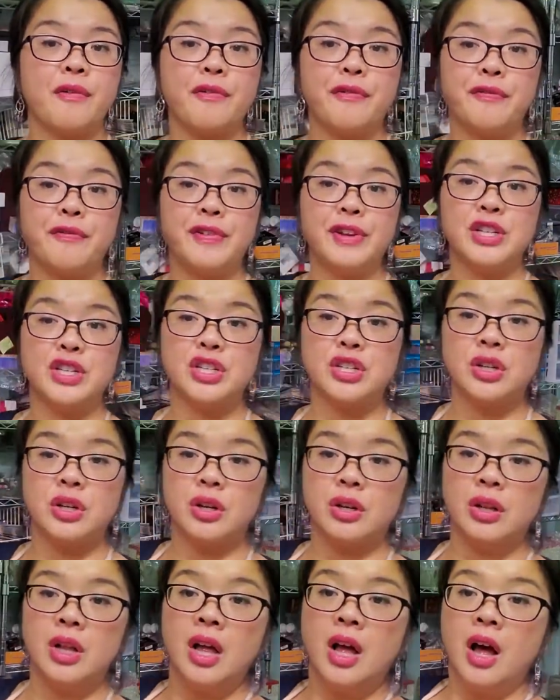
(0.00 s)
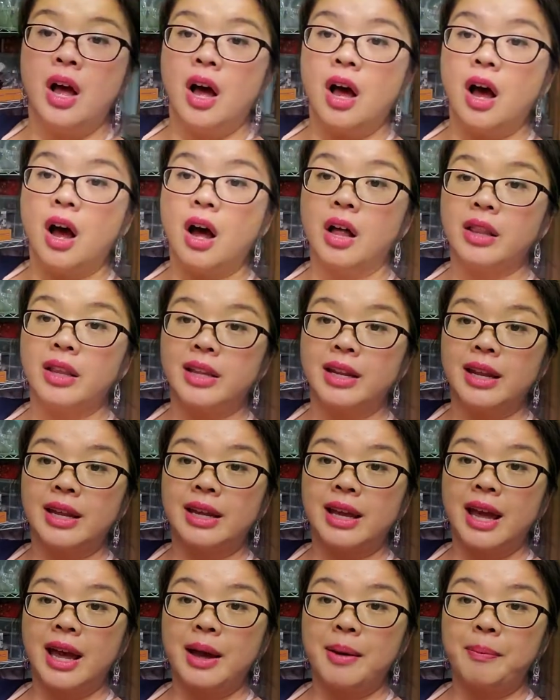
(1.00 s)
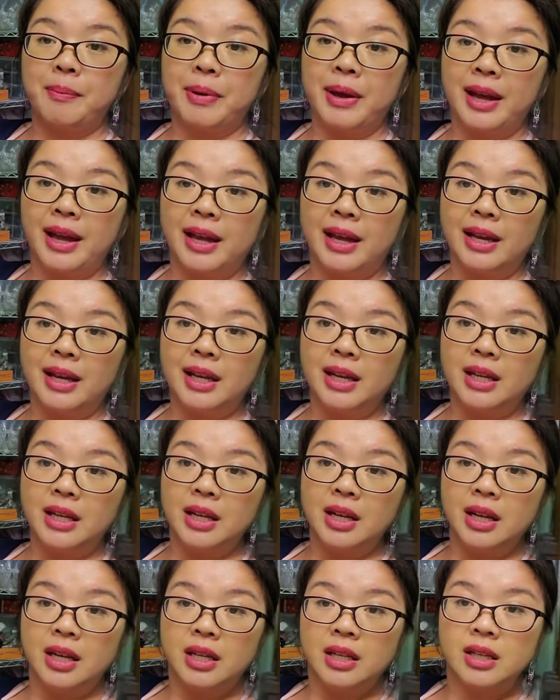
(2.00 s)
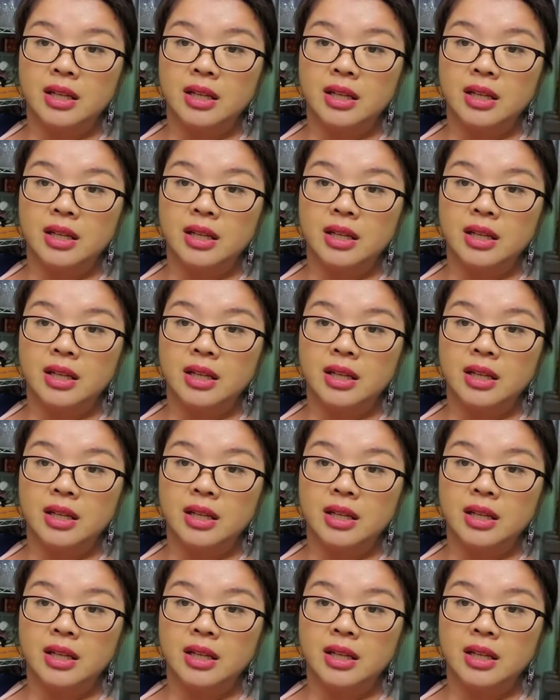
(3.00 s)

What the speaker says: official holiday campaign.